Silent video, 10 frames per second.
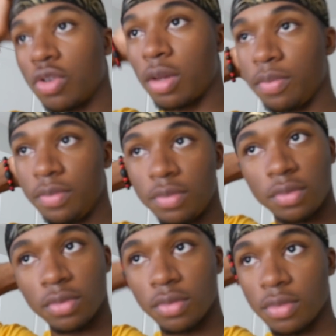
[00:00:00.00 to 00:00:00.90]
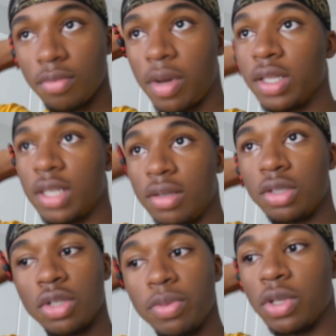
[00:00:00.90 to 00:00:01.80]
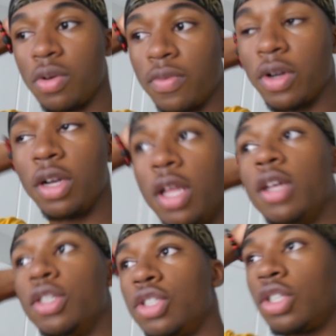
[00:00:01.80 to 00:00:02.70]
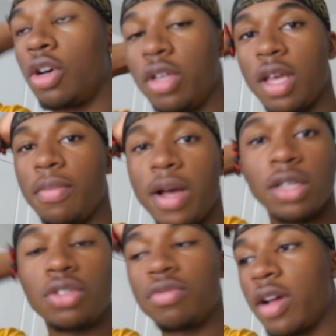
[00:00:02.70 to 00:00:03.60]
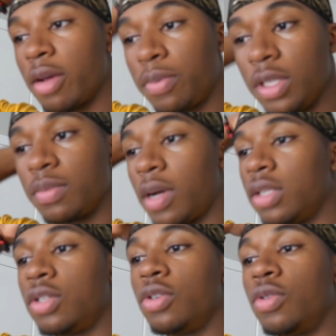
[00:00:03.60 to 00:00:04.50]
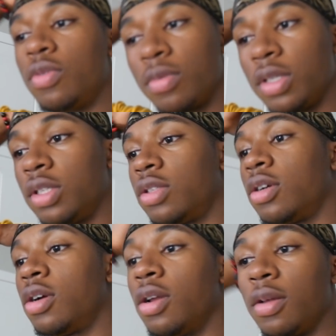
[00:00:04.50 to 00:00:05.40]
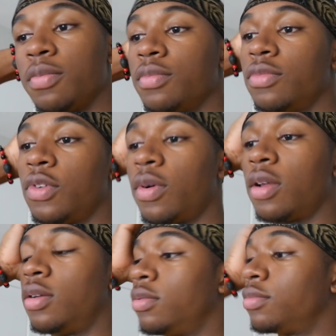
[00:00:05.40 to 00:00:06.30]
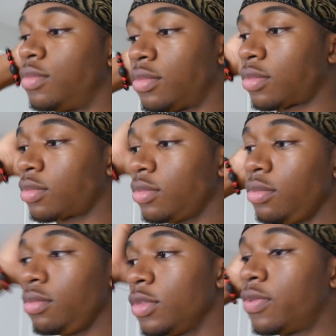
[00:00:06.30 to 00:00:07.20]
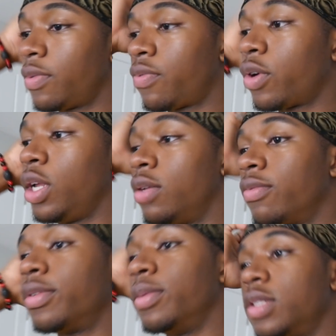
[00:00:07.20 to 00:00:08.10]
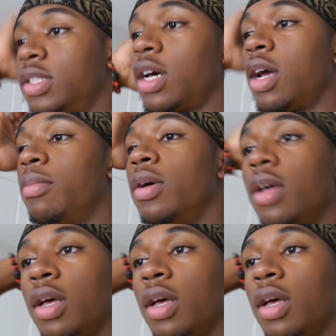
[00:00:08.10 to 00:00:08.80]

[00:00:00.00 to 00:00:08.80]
trip by the time this trip is over. So yeah, buy a Joorag, please. Buy two, get the third one for free, limited time.